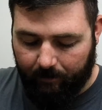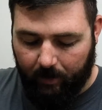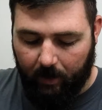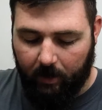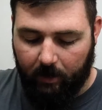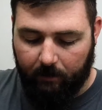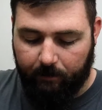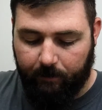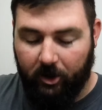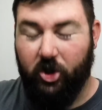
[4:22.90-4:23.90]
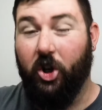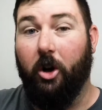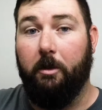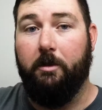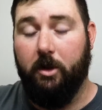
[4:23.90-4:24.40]
they're
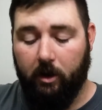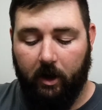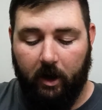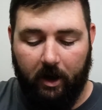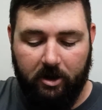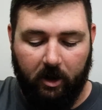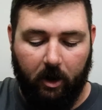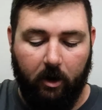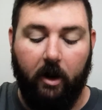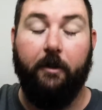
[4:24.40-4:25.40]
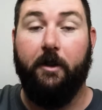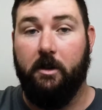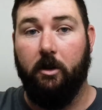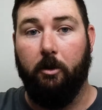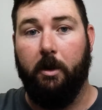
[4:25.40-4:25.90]
sharp, so they could actually hurt if it's a
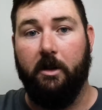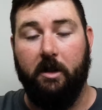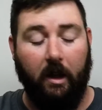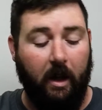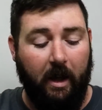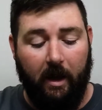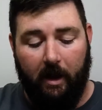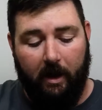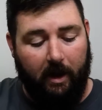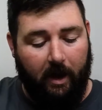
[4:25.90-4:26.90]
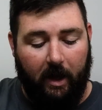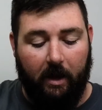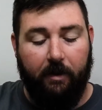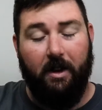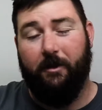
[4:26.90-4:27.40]
new piercing.
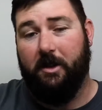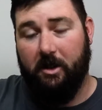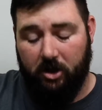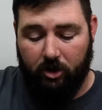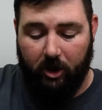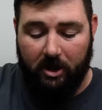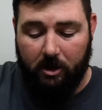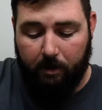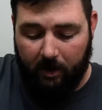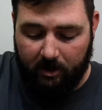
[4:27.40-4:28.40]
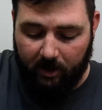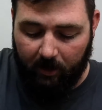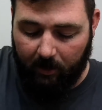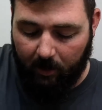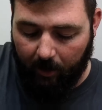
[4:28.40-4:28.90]
Even if it's a stretched piercing,